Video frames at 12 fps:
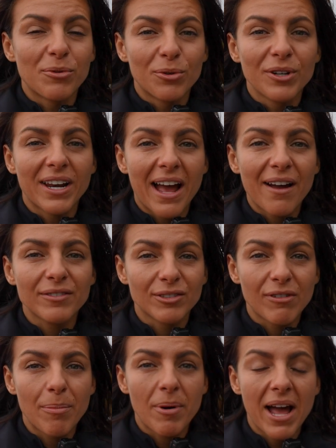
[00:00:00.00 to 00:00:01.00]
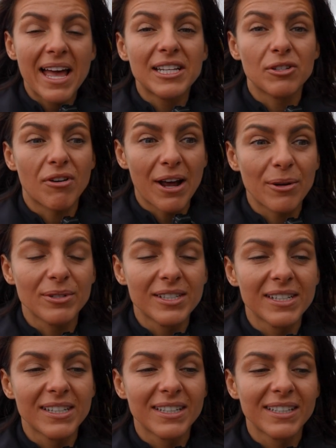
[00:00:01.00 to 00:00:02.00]
we're all gonna have to wrap our heads around.
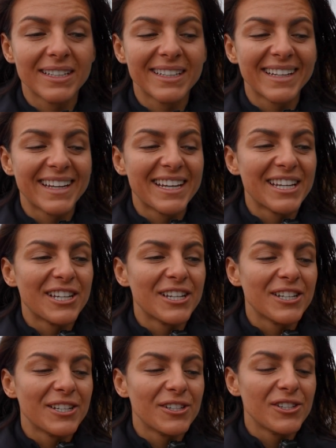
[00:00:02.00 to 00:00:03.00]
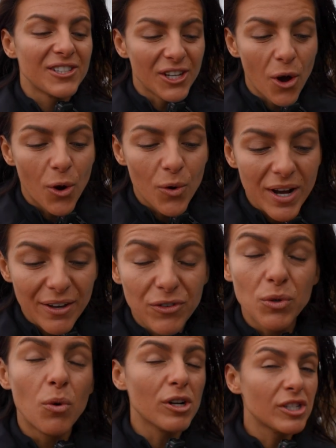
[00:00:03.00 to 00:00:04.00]
So if
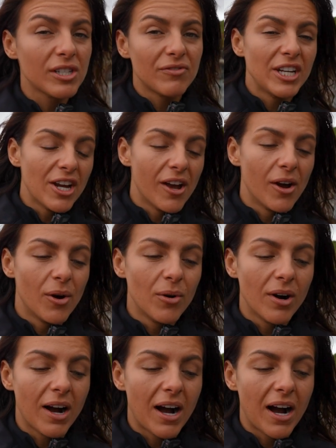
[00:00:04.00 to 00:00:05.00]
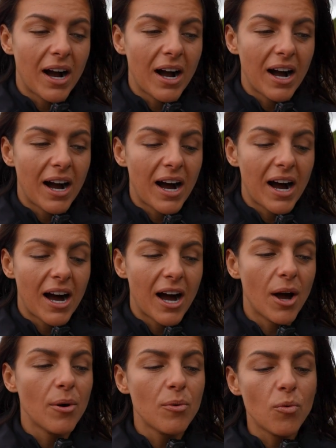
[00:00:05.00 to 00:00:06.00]
you watch this video,
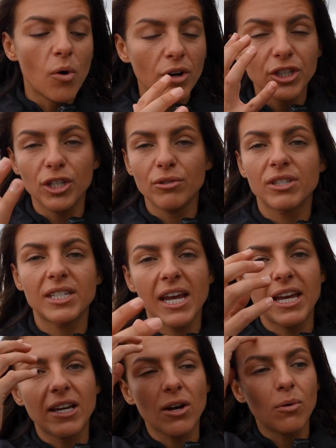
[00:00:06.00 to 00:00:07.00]
I want you to take